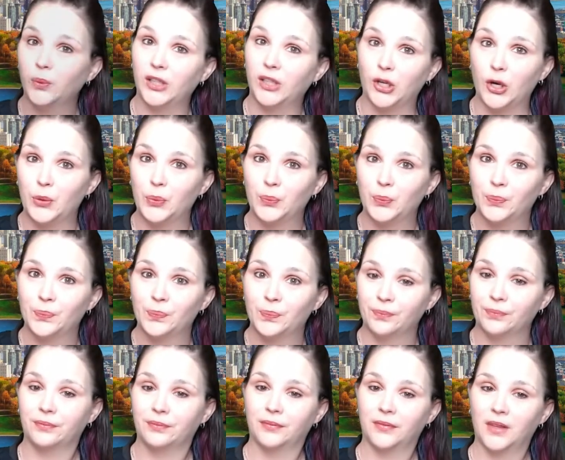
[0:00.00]
we go.
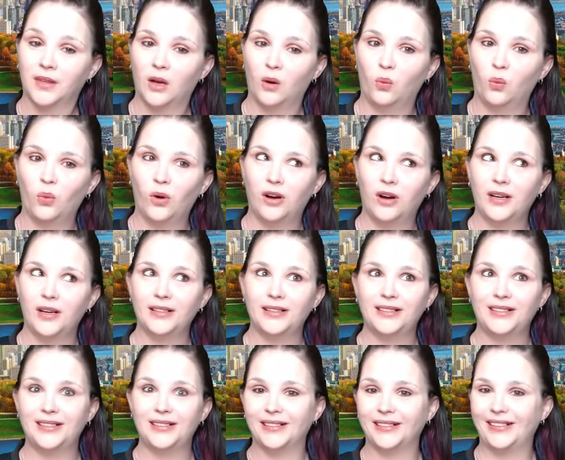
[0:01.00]

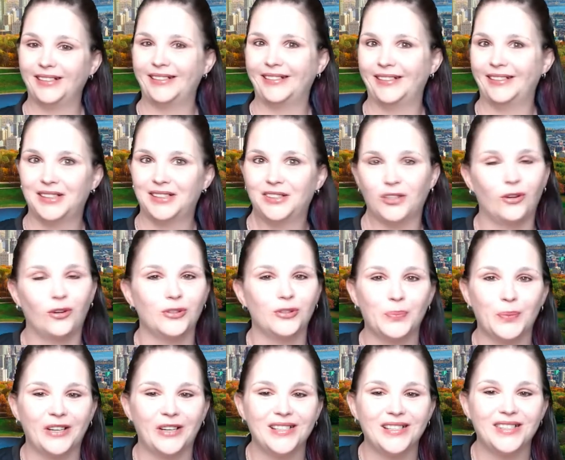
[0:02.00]
What is
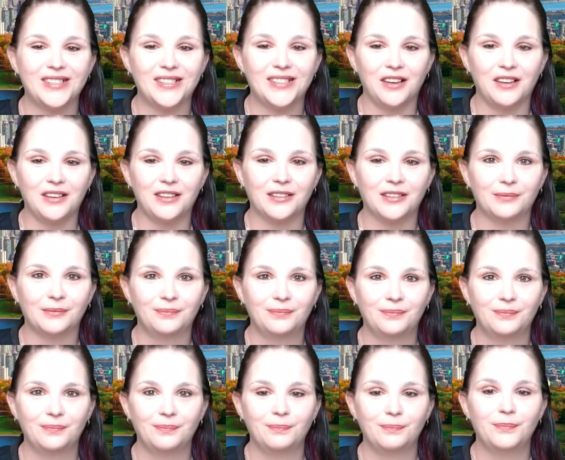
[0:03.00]
Salisbury steak?
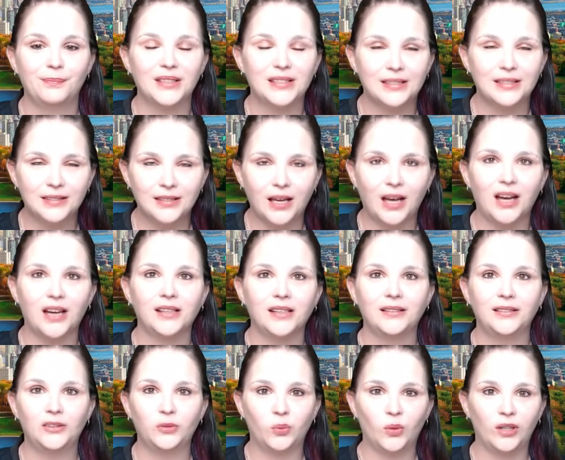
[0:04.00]
Besides